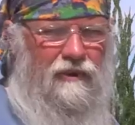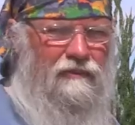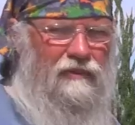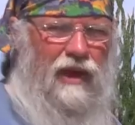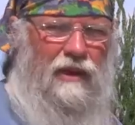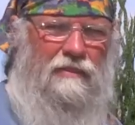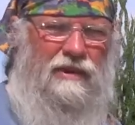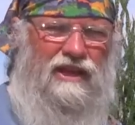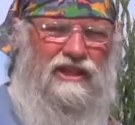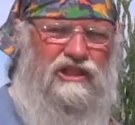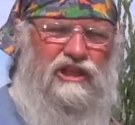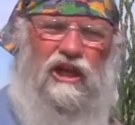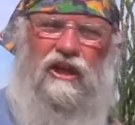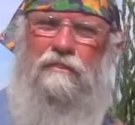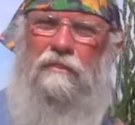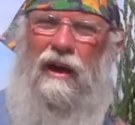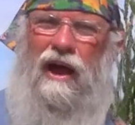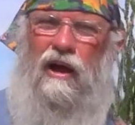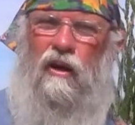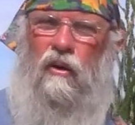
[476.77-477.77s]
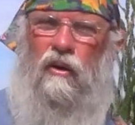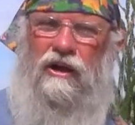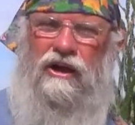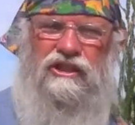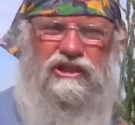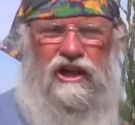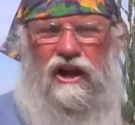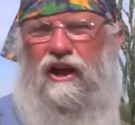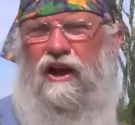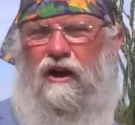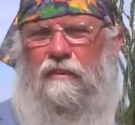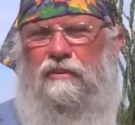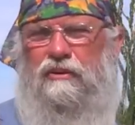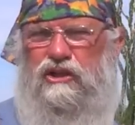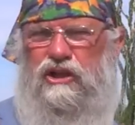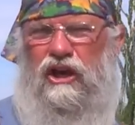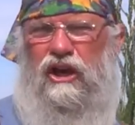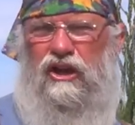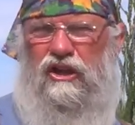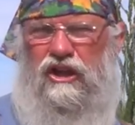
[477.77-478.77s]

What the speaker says: That means the power is 100%